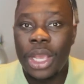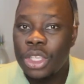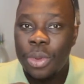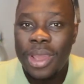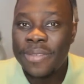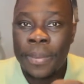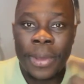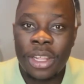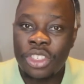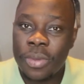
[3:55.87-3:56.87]
So we have the
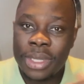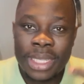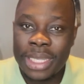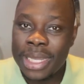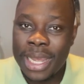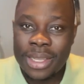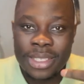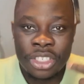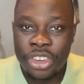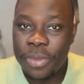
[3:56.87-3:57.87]
Belgium, the Netherlands,
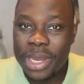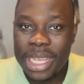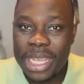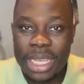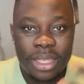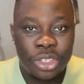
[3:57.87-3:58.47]
the Germany, the